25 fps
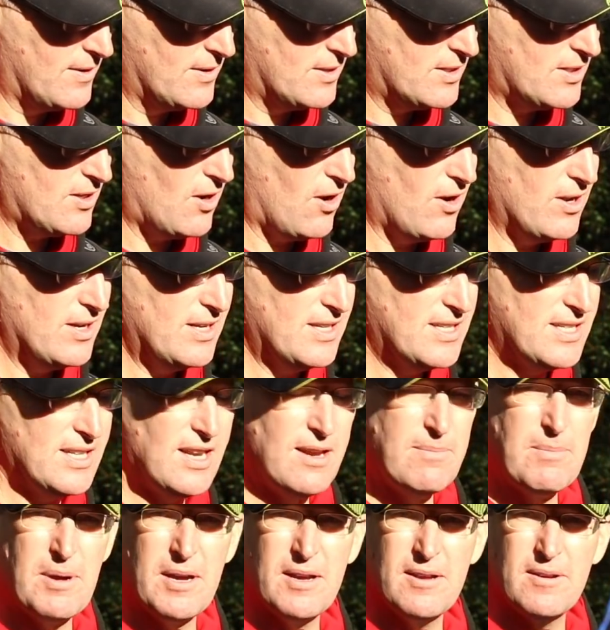slightly
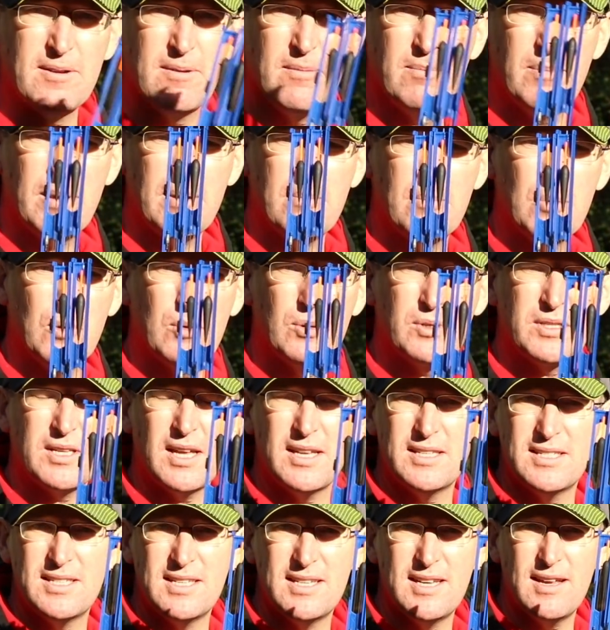slimmer, a bit more
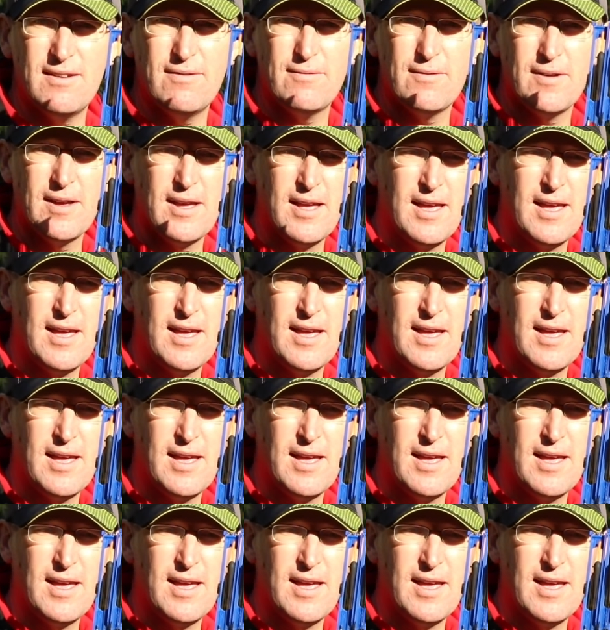sensitive.